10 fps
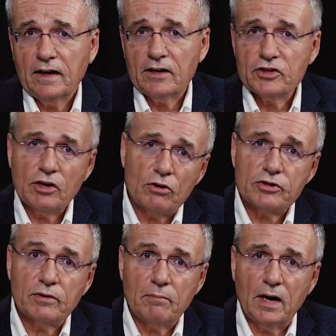And she
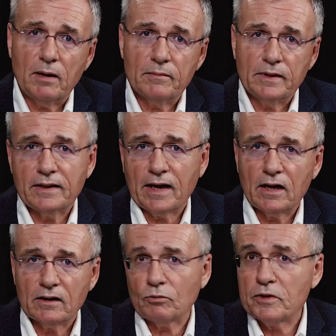goes to her mom, and
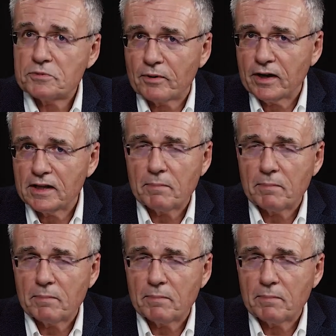they whispering